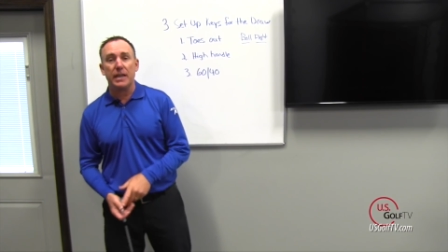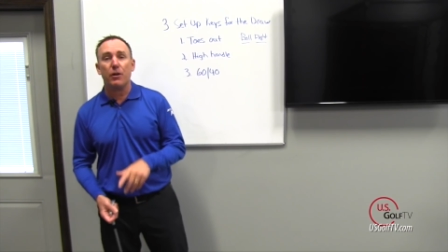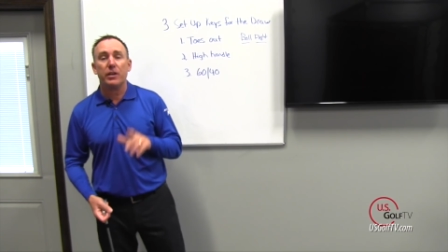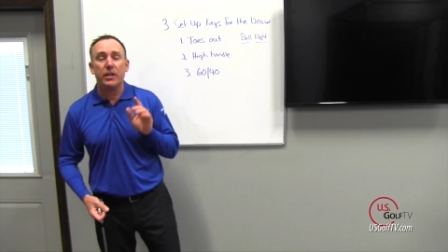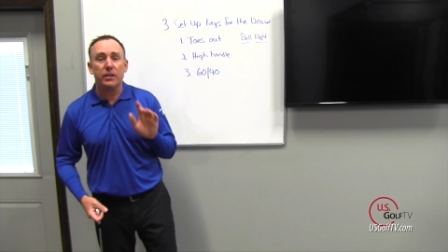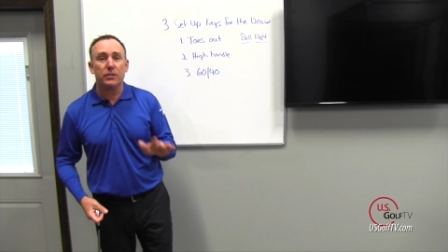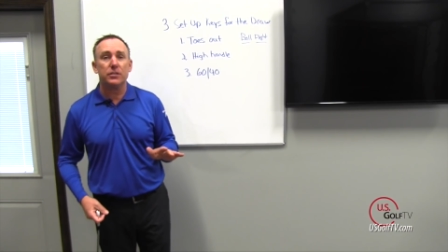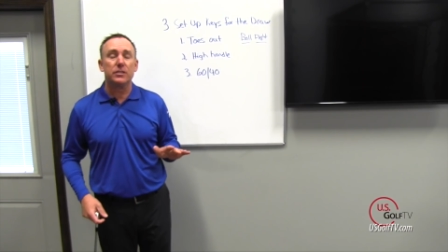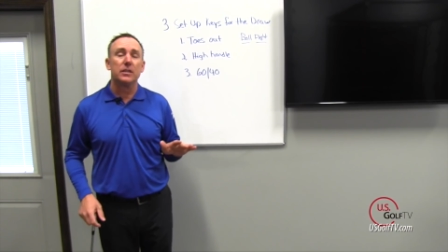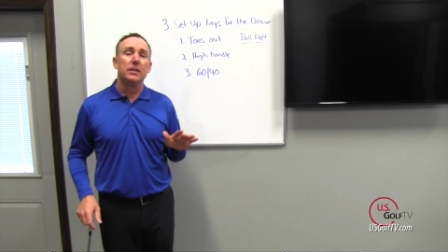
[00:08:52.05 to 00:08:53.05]
Now,
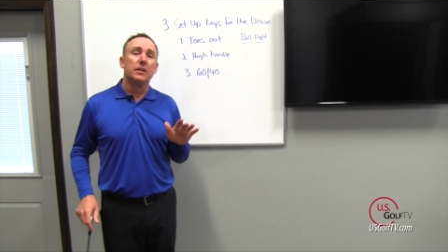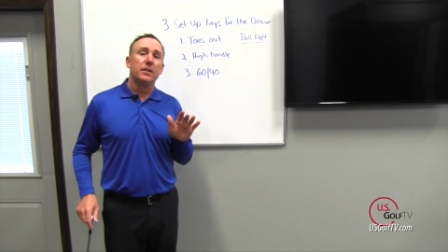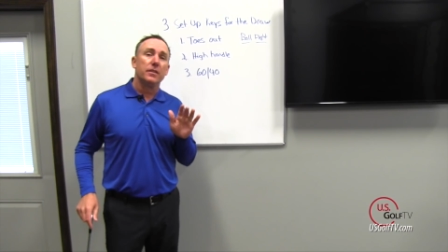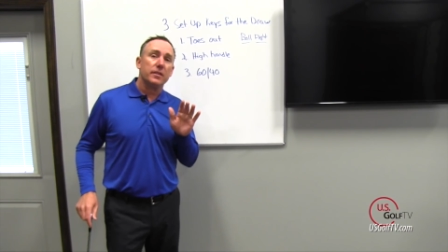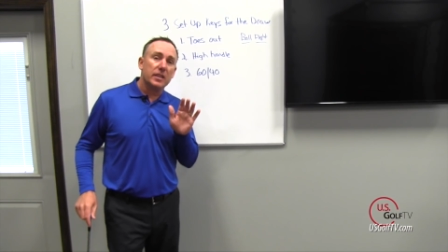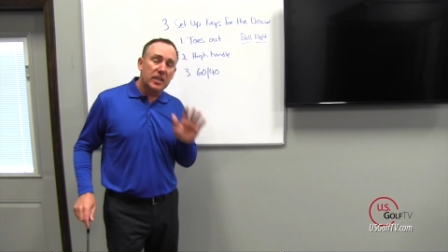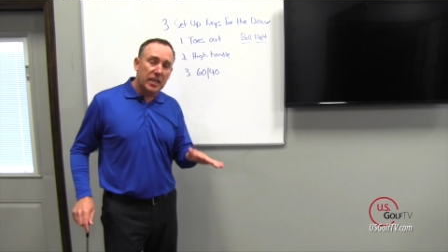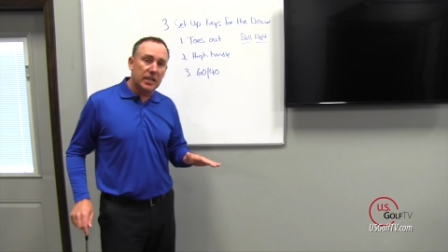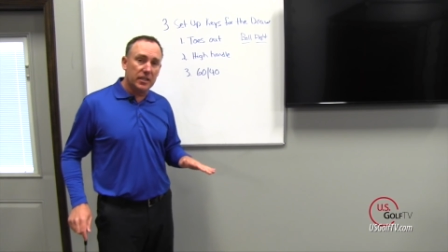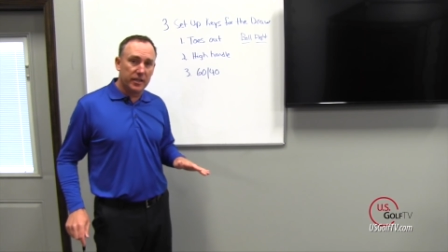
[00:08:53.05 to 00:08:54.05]
here's the
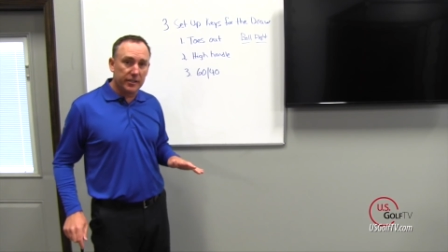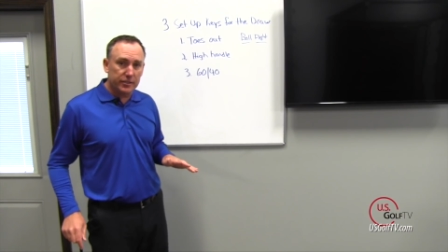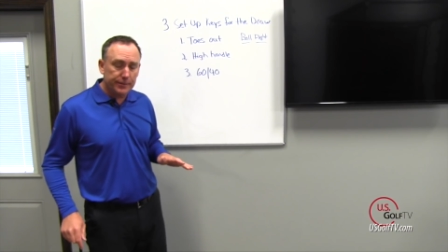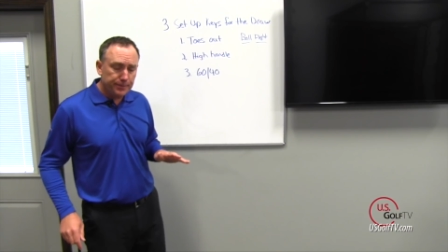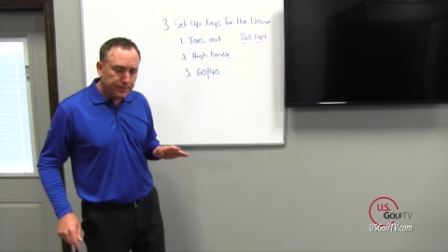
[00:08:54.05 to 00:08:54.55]
key to this.